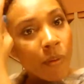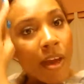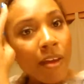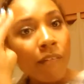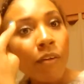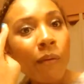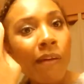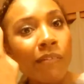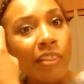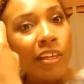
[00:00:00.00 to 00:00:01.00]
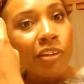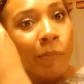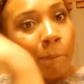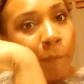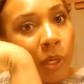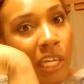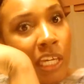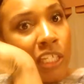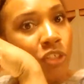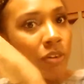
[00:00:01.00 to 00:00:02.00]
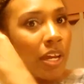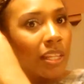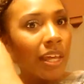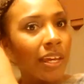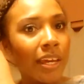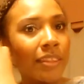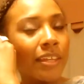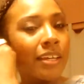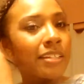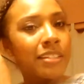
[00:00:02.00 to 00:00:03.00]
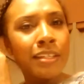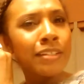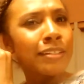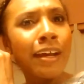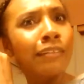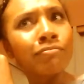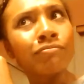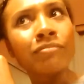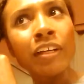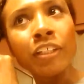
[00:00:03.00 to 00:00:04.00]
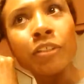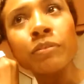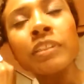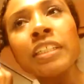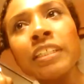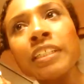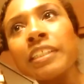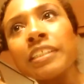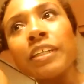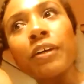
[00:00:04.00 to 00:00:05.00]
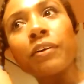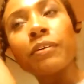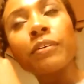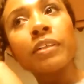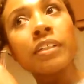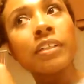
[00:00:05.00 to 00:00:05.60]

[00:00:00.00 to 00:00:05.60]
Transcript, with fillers: wavy, wavy, then boing, straight, like at the ends. It's not not cute. So